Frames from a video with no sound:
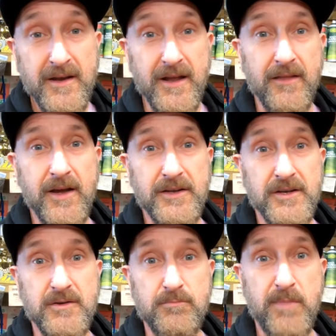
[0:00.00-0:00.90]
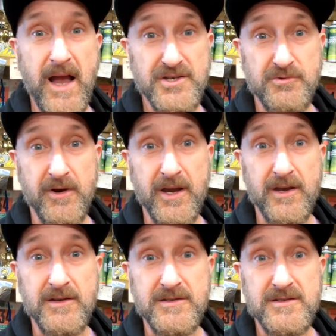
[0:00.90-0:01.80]
Now they do bash
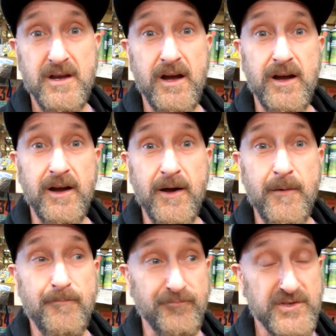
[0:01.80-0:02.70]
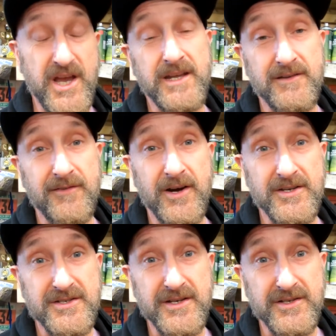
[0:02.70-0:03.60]
rings, chain
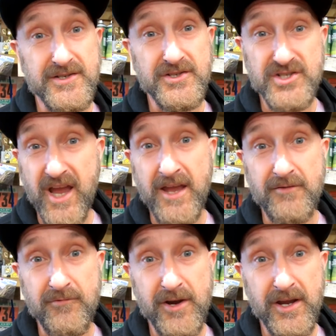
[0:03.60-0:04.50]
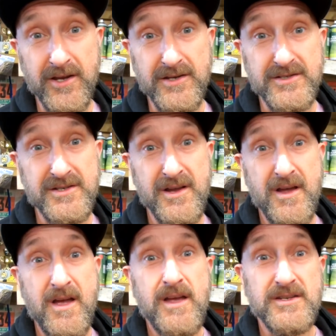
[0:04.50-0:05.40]
devices, chain rings,
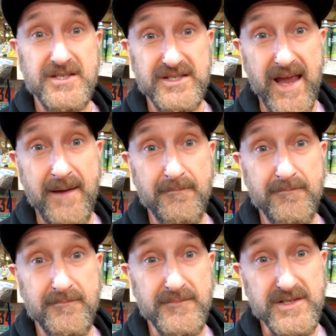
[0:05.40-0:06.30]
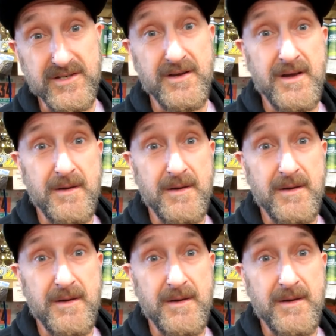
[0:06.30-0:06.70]
stems,